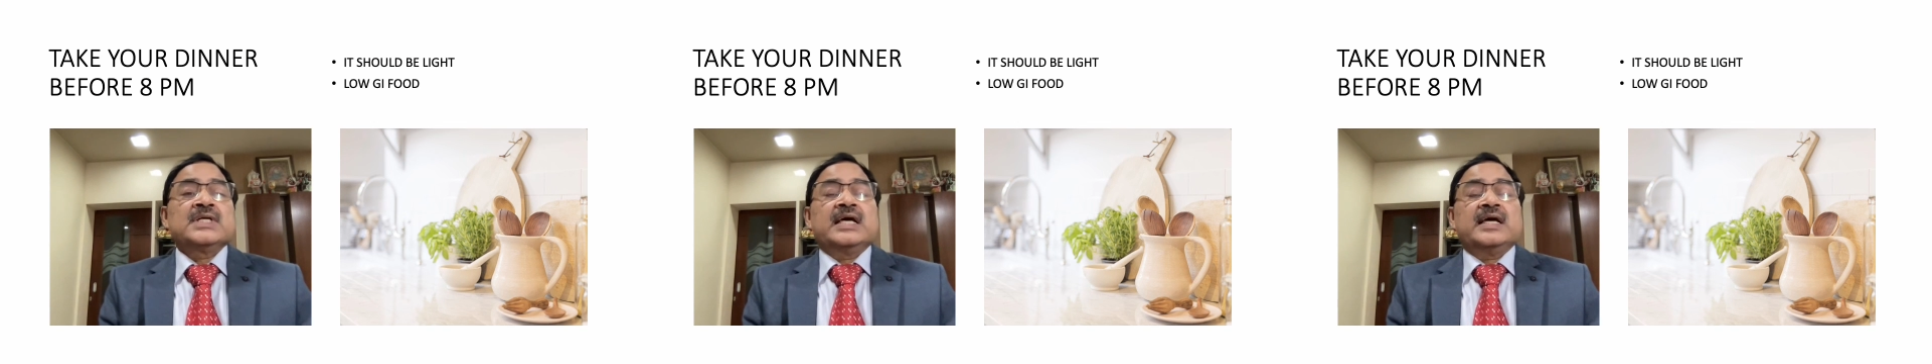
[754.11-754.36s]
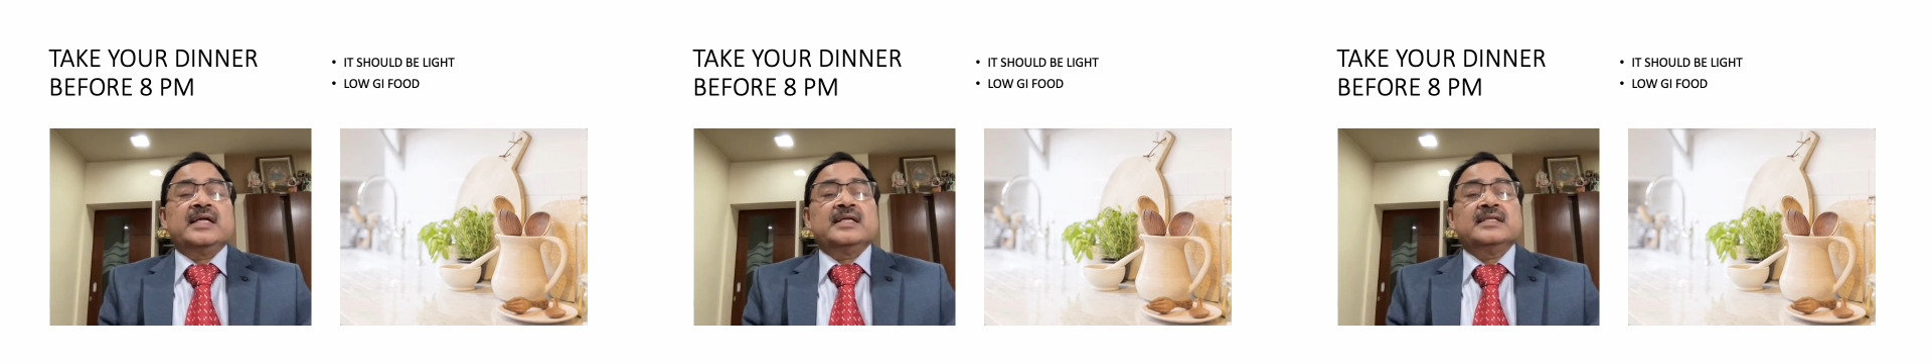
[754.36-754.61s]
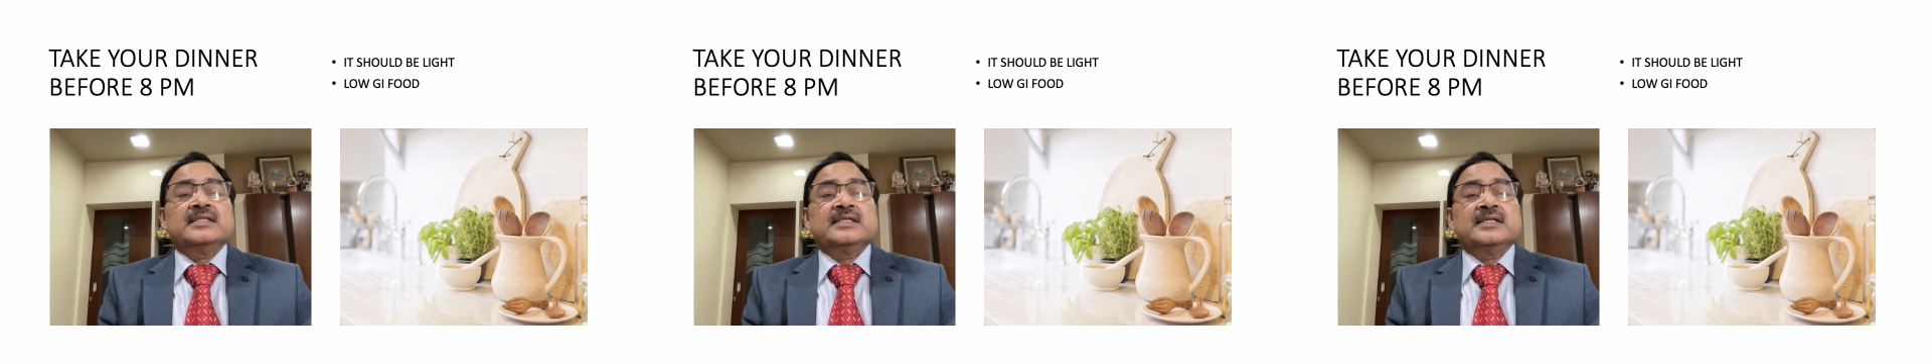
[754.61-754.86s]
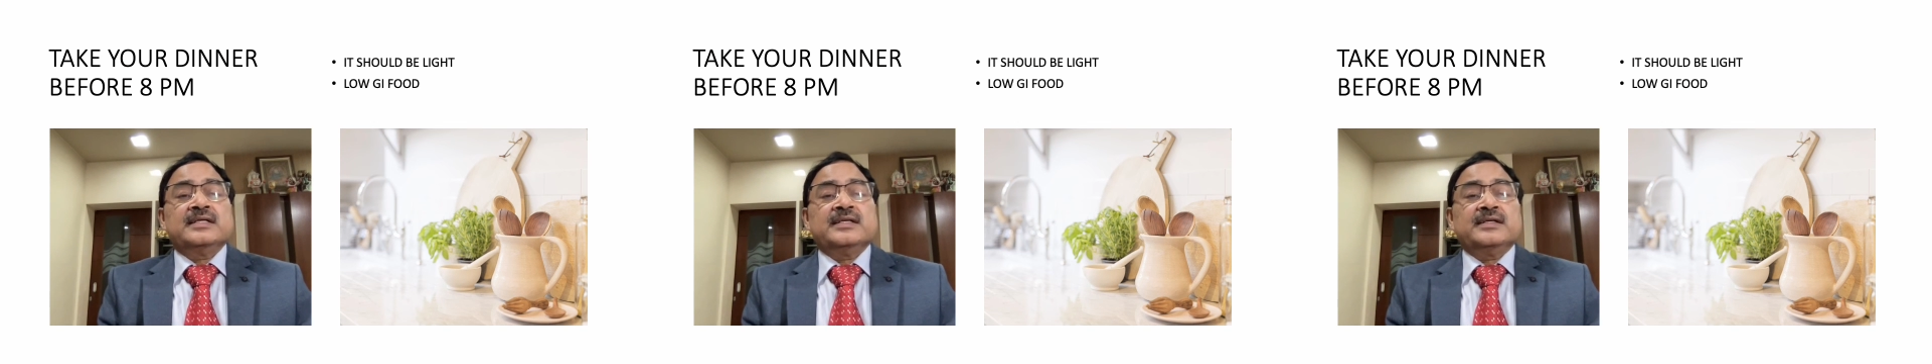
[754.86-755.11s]
and
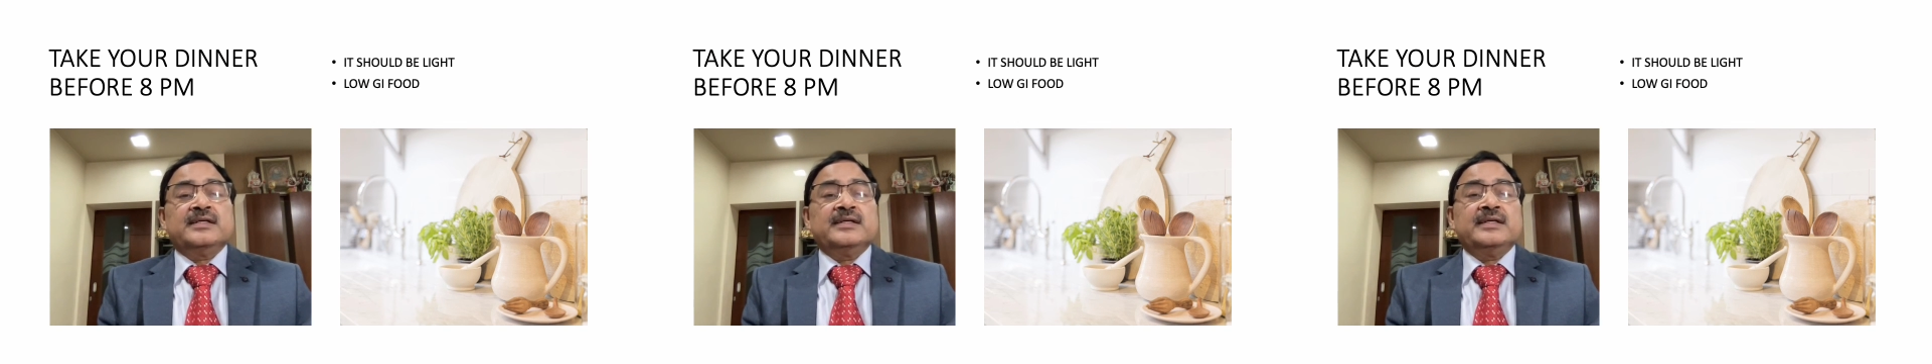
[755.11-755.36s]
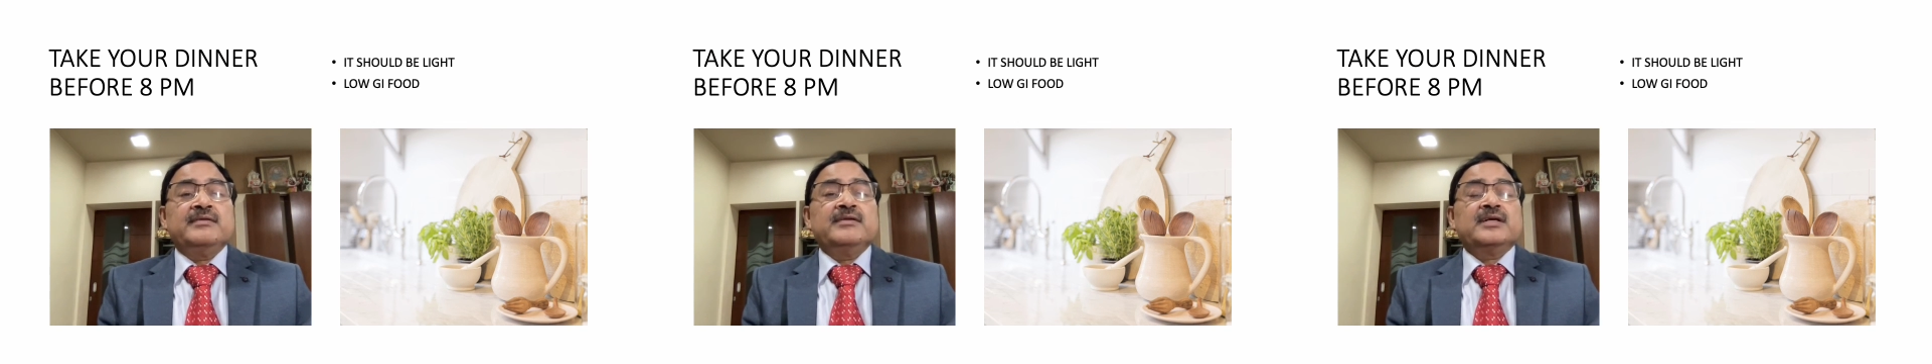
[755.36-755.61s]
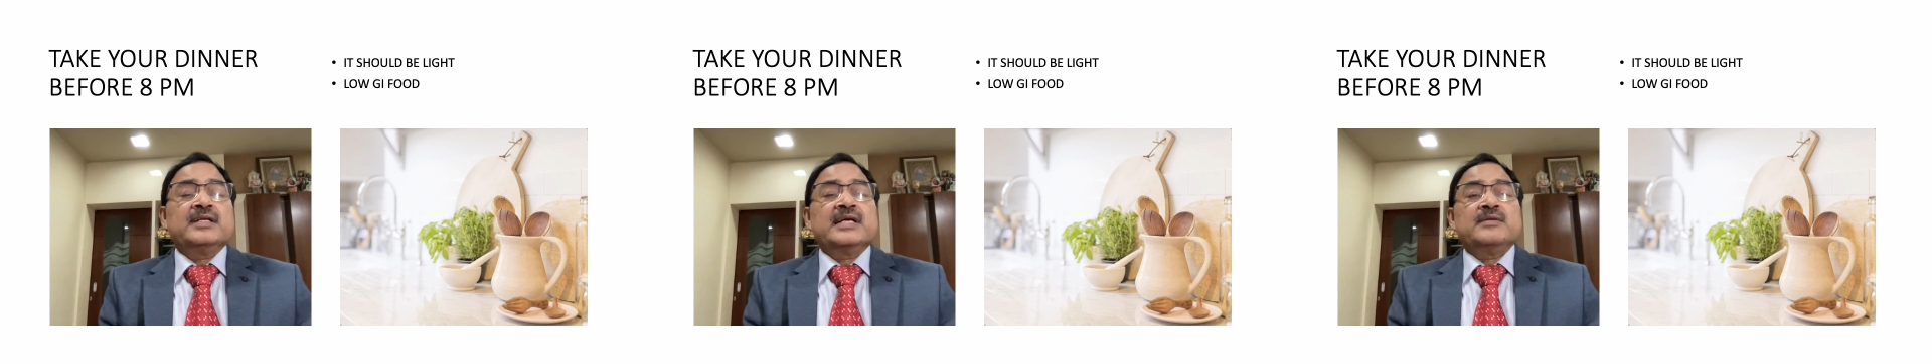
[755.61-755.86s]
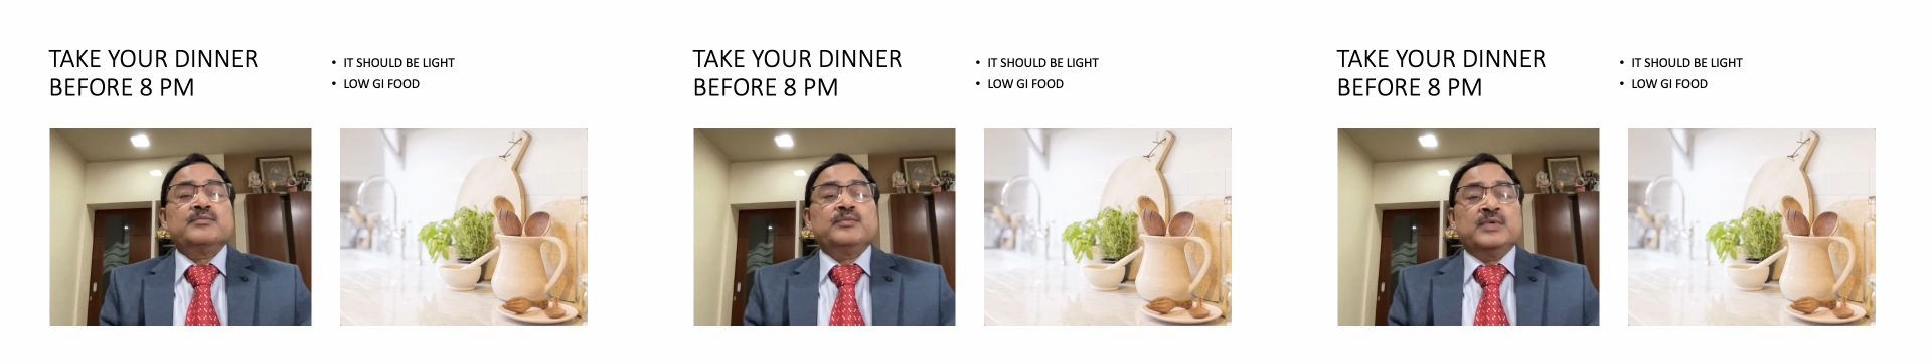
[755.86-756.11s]
you not
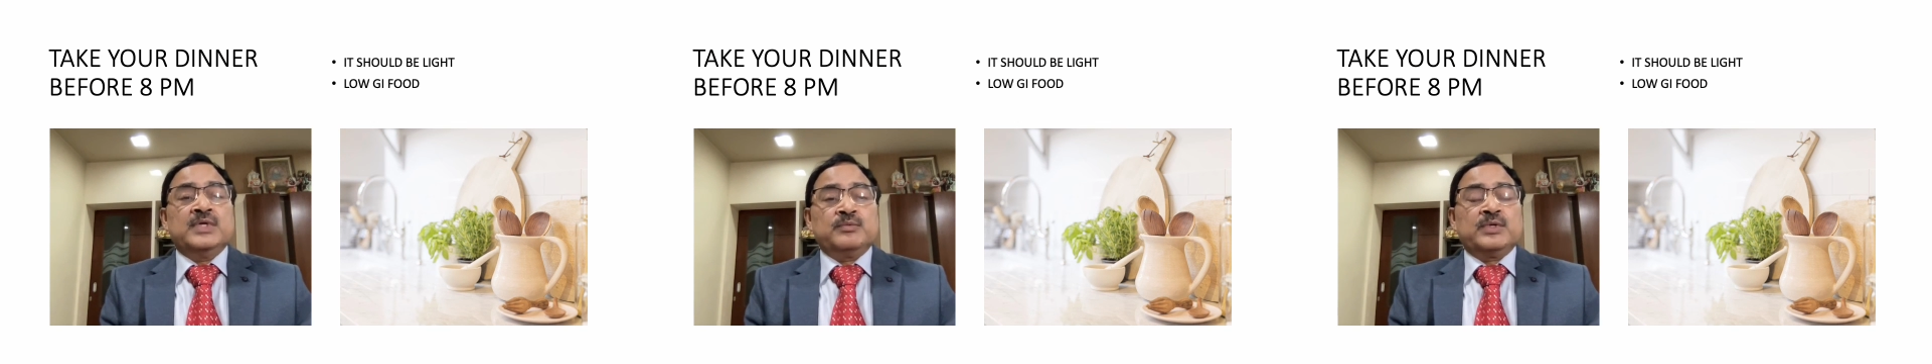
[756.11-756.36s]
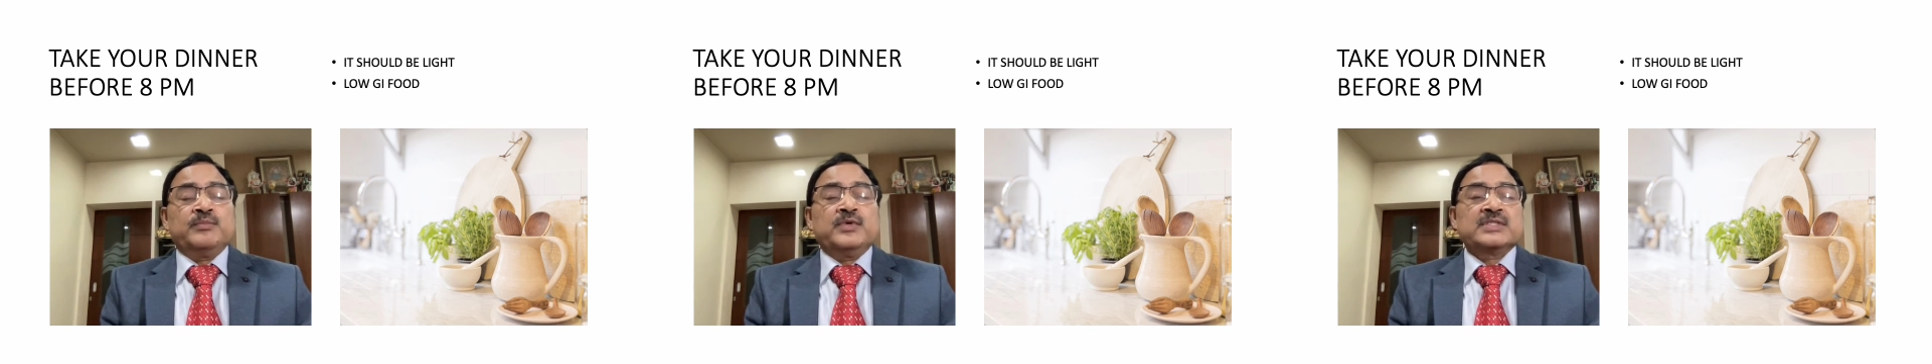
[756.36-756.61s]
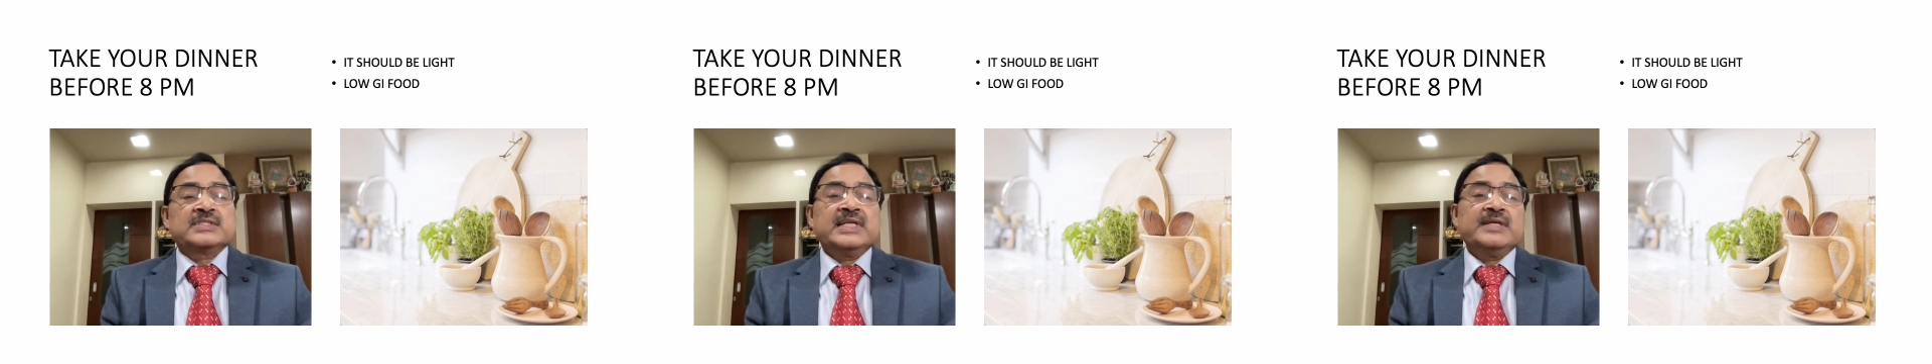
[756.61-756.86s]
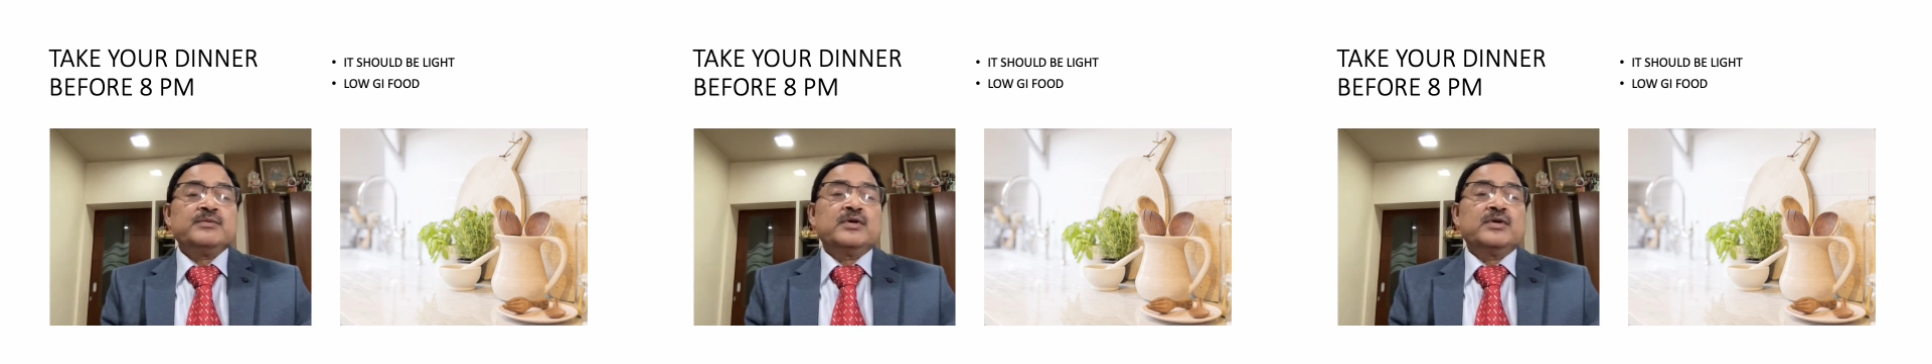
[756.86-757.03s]
get proper sleep.